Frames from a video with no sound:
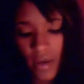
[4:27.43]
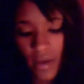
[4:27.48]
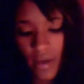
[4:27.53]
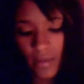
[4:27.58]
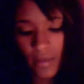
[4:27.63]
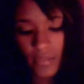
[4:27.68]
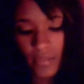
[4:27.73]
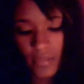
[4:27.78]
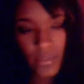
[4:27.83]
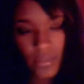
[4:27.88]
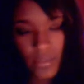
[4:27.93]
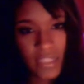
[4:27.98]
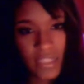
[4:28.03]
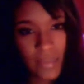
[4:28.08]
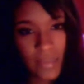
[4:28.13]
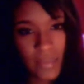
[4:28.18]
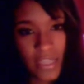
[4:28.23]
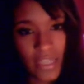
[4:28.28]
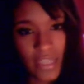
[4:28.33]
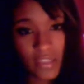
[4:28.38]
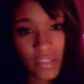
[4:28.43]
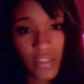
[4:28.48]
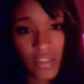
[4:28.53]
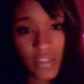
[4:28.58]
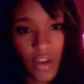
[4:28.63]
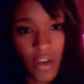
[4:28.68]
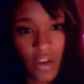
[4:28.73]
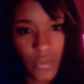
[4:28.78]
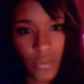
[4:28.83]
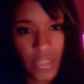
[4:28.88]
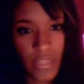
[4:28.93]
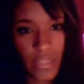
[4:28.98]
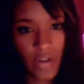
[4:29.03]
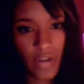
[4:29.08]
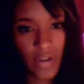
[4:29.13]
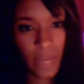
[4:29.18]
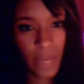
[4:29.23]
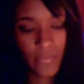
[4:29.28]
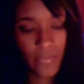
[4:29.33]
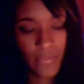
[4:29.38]
Now, you need to make sure it's
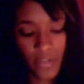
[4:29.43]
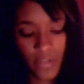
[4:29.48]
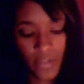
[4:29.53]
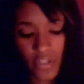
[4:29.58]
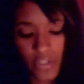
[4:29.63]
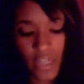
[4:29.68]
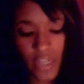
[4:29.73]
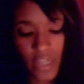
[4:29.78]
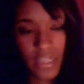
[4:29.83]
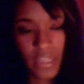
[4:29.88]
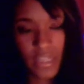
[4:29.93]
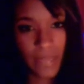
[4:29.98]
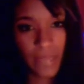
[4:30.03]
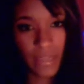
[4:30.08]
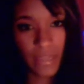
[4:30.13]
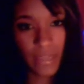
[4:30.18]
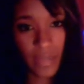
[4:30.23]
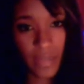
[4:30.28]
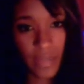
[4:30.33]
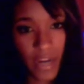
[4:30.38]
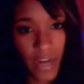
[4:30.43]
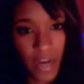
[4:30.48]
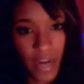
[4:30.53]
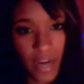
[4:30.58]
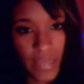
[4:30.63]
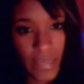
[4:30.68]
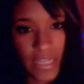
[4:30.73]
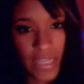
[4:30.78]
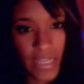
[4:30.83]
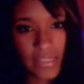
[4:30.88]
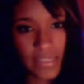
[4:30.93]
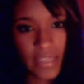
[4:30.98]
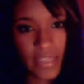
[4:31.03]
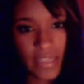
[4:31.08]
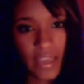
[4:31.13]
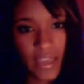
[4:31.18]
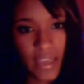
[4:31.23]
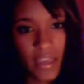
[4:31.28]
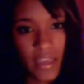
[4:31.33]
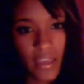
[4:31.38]
all the way dry before you start clipping it in your hair,
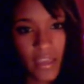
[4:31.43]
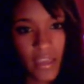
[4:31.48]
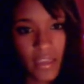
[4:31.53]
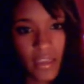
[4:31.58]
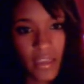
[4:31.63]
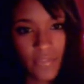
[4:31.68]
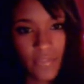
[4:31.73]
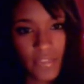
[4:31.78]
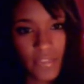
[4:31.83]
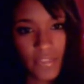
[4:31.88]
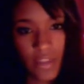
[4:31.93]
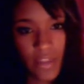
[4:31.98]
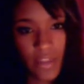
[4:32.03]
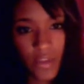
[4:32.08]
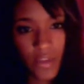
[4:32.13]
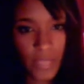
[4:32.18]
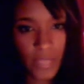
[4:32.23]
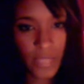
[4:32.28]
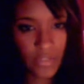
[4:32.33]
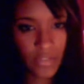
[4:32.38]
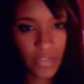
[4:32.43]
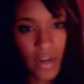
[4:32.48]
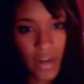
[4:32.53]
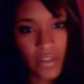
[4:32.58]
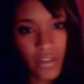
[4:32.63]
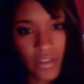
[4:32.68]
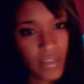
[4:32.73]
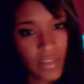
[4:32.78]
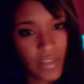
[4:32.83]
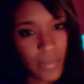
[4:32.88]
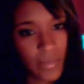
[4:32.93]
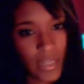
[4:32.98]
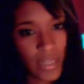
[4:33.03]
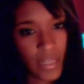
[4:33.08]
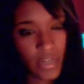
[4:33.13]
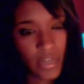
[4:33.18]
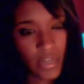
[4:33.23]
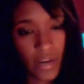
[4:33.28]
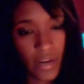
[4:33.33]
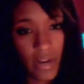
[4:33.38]
because if it's not all the way dry and
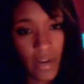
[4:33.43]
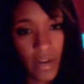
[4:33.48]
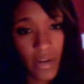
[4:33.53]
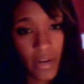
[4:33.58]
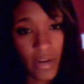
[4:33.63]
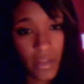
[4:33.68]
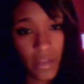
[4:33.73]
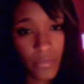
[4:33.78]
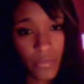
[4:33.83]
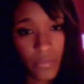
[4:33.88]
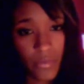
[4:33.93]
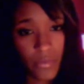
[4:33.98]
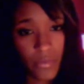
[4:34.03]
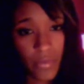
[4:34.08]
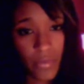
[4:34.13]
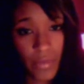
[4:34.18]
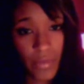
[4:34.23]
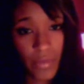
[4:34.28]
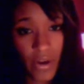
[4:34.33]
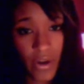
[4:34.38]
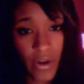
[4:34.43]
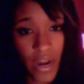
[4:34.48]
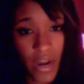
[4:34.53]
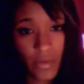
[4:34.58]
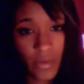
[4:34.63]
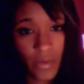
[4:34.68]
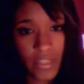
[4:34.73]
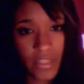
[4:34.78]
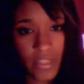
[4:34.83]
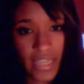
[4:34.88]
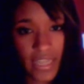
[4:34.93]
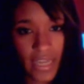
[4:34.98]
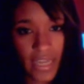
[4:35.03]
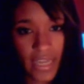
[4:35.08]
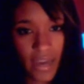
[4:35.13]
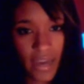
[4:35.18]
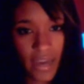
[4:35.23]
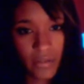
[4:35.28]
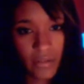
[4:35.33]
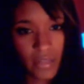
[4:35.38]
you clip it in your hair, it will rip your hair out
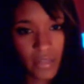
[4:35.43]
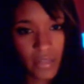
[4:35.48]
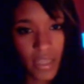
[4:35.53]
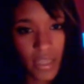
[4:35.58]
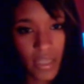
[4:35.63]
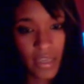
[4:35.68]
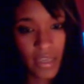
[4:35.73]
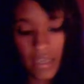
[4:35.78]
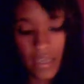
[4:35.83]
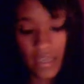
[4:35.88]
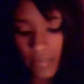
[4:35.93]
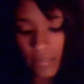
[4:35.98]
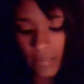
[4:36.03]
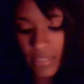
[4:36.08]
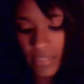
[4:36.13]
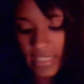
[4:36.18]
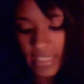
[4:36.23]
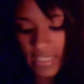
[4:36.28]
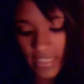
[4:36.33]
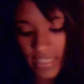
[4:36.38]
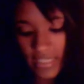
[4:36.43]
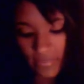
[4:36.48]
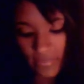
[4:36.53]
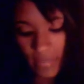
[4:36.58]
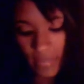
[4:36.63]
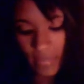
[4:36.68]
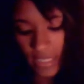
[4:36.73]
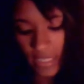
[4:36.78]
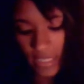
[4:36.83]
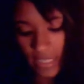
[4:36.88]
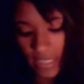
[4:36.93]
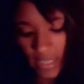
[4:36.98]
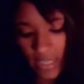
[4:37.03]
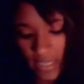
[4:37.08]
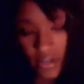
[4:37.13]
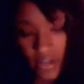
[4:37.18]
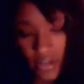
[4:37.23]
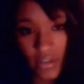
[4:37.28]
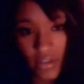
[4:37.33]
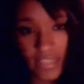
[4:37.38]
when you take it out. And believe
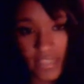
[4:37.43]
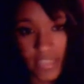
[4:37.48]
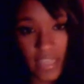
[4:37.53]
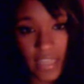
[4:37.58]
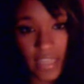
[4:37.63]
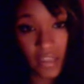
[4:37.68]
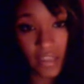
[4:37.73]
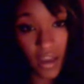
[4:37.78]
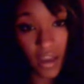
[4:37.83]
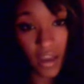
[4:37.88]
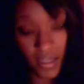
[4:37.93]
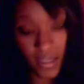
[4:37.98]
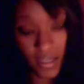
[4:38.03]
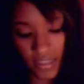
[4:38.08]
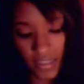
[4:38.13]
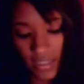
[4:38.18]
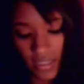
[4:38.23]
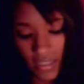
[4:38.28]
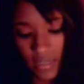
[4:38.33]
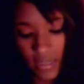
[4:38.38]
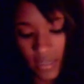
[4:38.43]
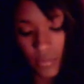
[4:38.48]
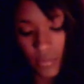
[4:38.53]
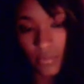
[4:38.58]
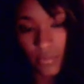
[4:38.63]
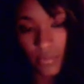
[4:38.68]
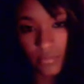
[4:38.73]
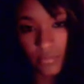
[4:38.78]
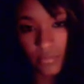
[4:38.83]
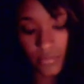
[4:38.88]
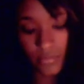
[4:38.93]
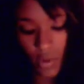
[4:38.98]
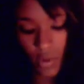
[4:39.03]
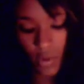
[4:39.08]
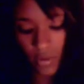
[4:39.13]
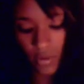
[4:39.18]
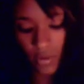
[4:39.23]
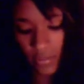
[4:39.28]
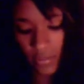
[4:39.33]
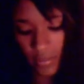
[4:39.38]
me, it hurts a lot, and it
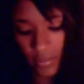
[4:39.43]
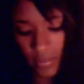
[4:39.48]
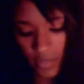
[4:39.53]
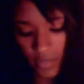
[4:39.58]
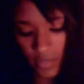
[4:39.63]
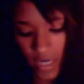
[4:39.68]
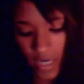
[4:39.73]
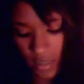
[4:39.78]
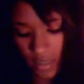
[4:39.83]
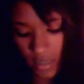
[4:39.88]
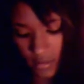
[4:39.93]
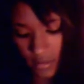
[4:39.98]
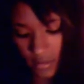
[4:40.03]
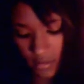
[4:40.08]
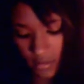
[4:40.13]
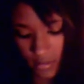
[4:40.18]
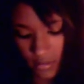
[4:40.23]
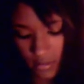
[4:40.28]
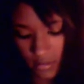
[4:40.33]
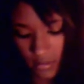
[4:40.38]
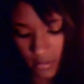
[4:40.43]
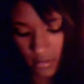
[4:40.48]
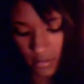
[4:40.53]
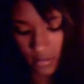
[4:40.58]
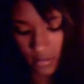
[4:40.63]
will totally rip your hair.